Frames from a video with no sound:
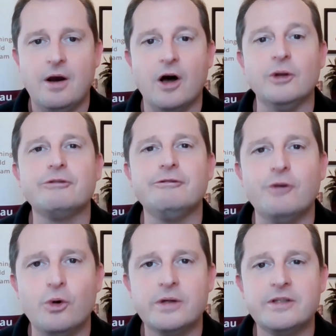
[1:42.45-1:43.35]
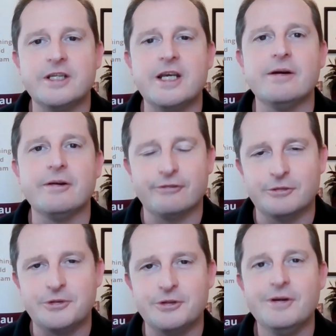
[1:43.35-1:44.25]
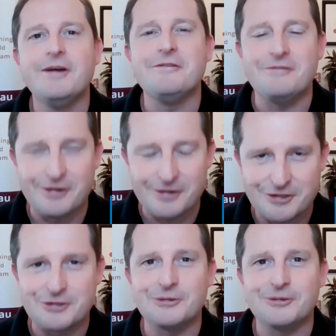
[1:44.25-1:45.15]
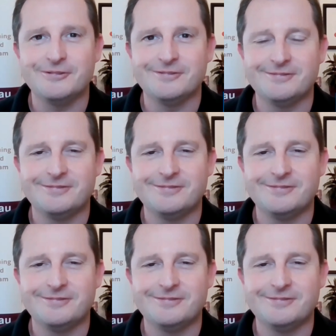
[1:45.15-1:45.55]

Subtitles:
I look forward to hearing from you very soon.